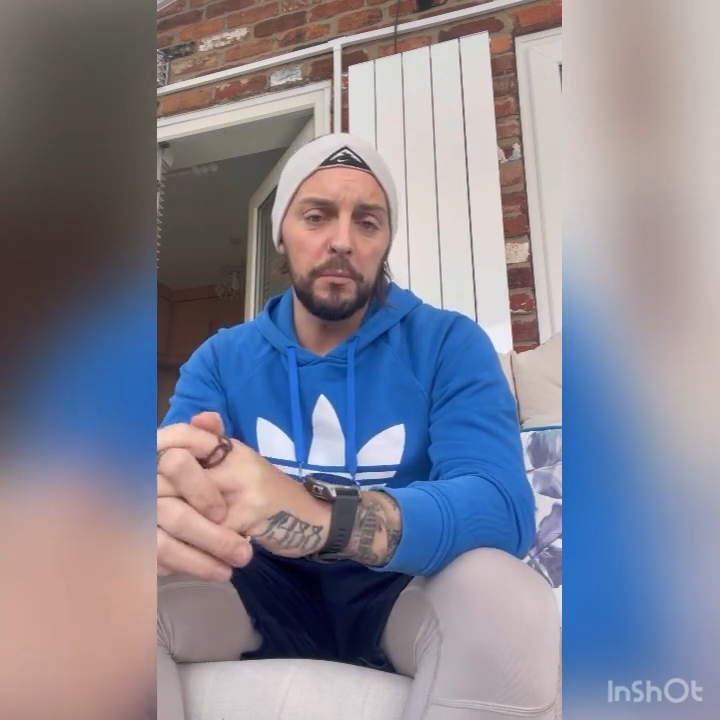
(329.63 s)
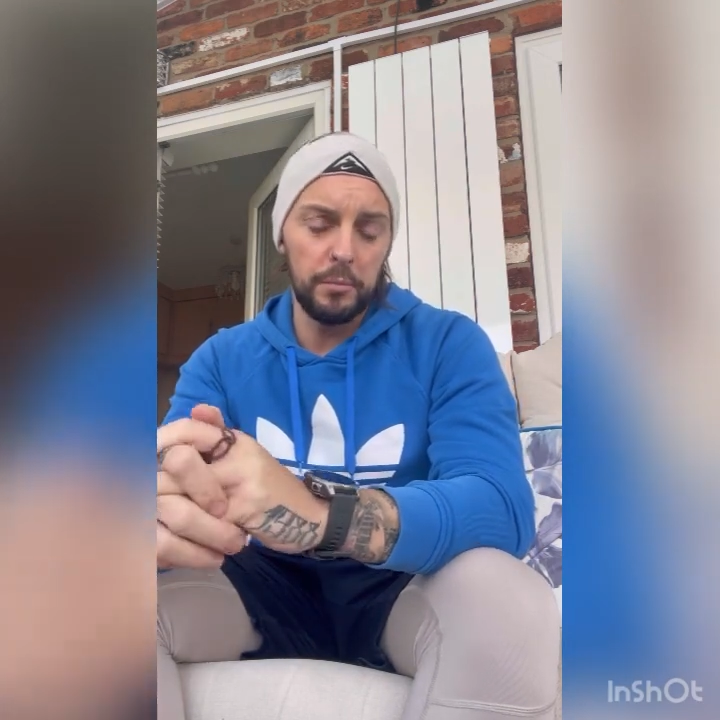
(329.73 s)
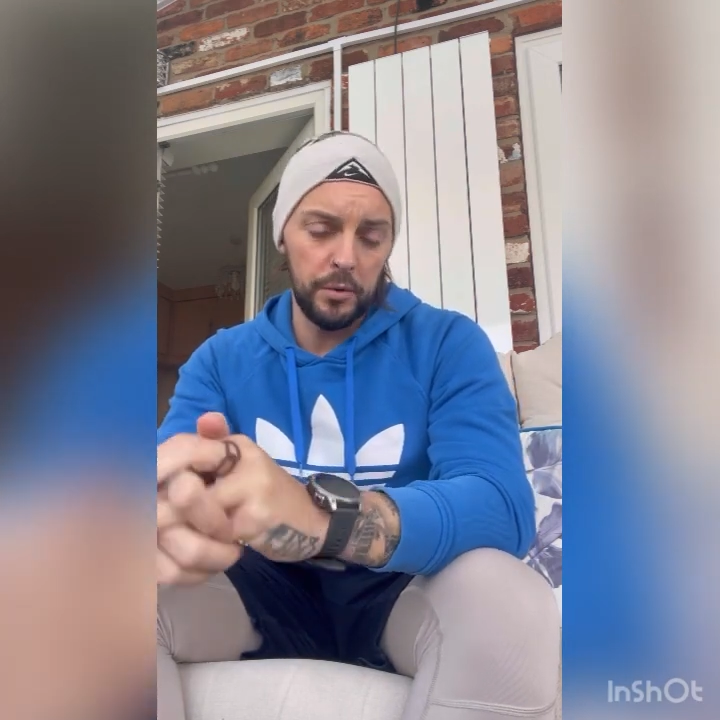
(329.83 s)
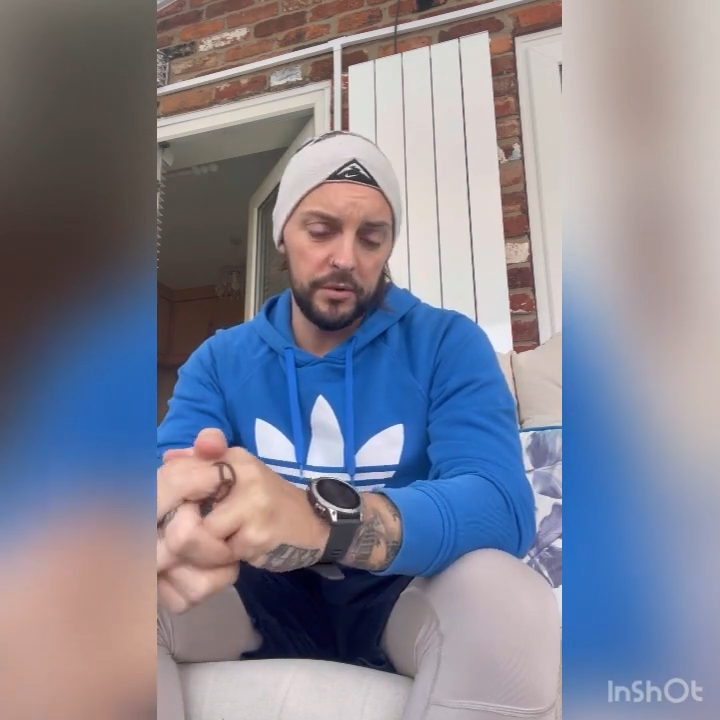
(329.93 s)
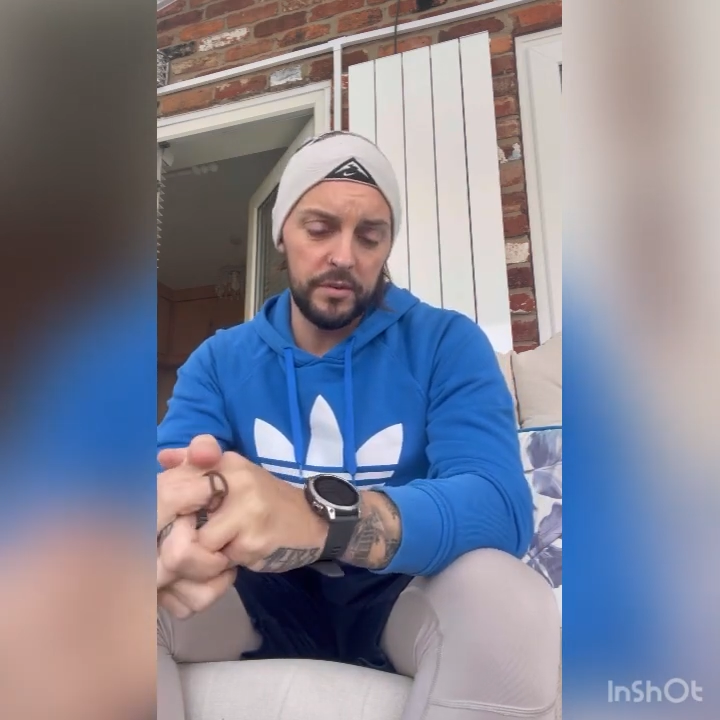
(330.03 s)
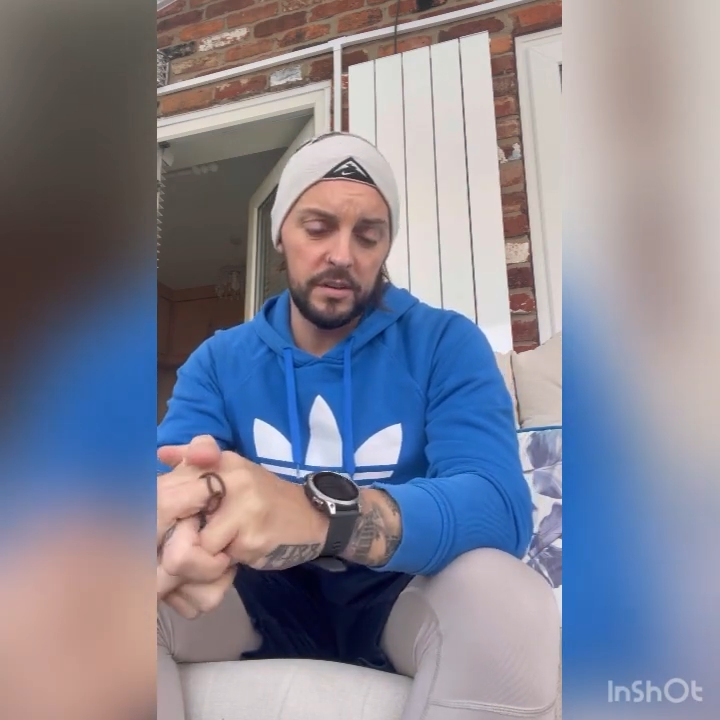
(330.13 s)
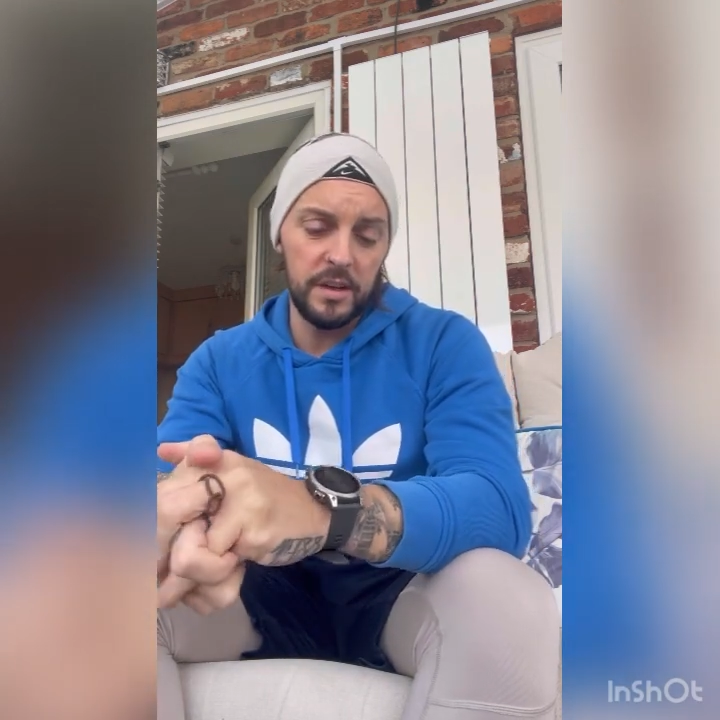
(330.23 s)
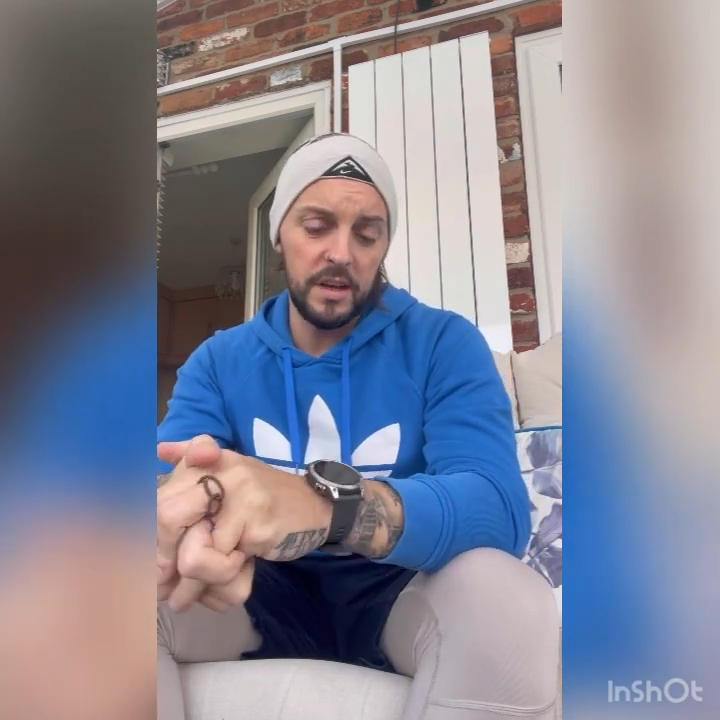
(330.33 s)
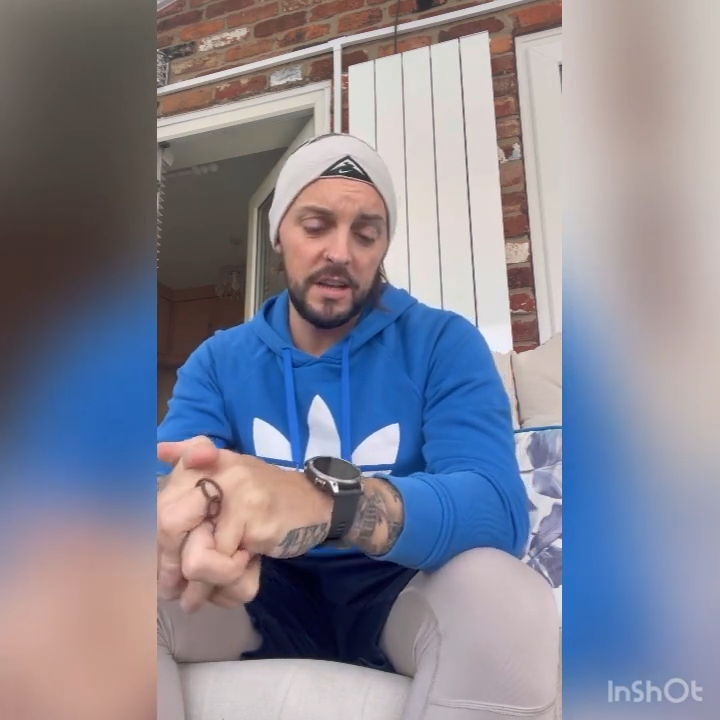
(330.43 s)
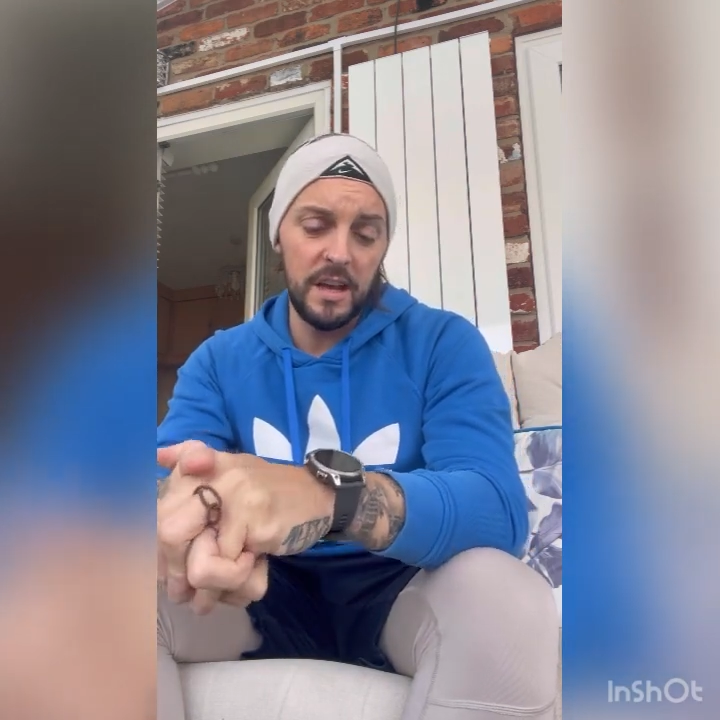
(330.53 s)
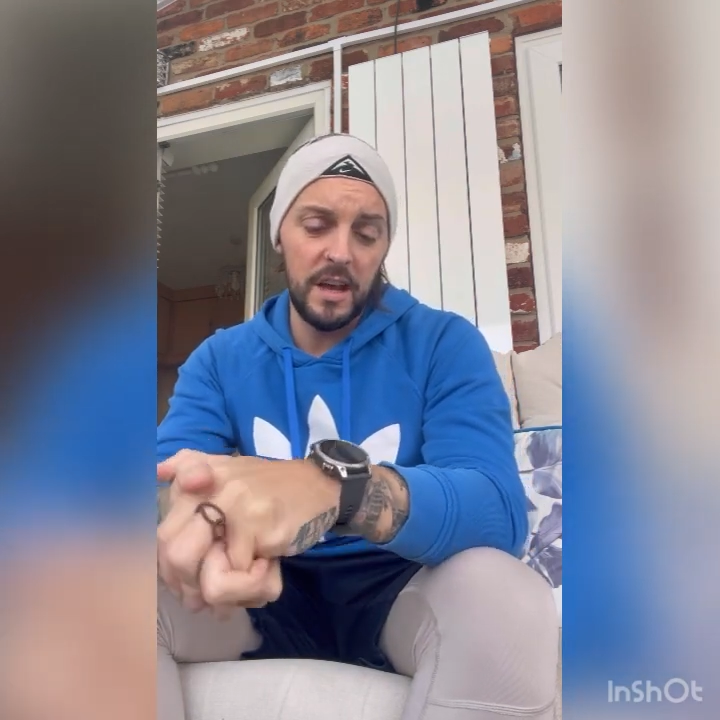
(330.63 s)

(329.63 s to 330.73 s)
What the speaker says: But yeah,